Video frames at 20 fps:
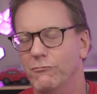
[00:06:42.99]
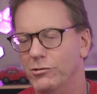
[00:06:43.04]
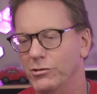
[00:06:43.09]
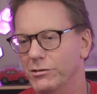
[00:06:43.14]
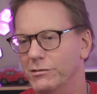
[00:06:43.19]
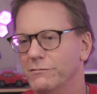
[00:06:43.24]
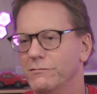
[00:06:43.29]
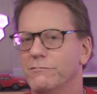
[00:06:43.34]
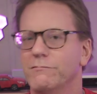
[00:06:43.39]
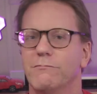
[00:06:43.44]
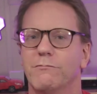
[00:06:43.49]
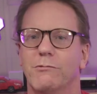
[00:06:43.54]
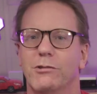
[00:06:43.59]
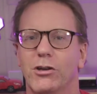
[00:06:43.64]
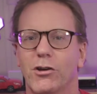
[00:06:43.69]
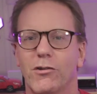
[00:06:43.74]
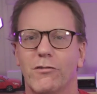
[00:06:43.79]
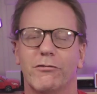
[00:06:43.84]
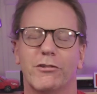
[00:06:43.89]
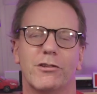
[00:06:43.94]
We'll
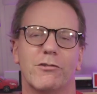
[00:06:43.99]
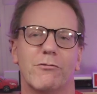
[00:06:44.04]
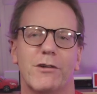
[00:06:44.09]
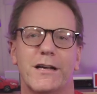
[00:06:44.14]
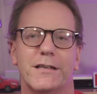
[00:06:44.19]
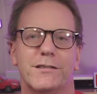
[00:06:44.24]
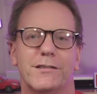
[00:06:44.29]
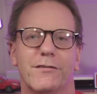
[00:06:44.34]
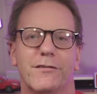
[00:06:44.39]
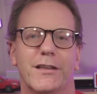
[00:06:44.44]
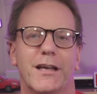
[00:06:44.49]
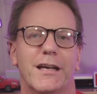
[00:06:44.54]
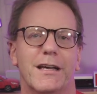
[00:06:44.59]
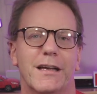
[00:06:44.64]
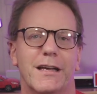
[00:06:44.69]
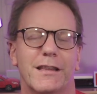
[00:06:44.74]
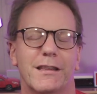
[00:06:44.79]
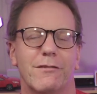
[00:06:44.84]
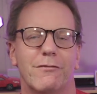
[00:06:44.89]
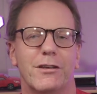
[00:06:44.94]
go over the rest of
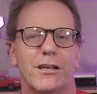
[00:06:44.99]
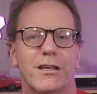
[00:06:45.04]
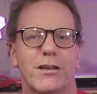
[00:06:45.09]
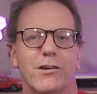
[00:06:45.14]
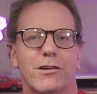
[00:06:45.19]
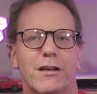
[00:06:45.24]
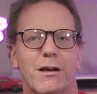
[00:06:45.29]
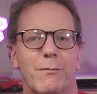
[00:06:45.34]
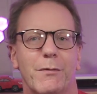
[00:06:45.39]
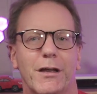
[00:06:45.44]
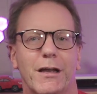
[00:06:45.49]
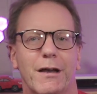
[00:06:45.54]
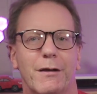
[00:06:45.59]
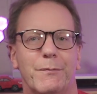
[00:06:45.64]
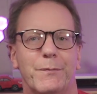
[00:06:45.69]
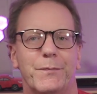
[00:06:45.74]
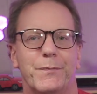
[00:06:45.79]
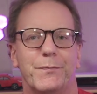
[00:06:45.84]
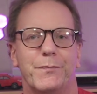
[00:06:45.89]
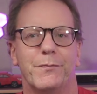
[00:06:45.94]
that in the video coming
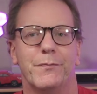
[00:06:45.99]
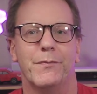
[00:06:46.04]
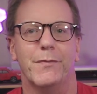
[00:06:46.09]
up.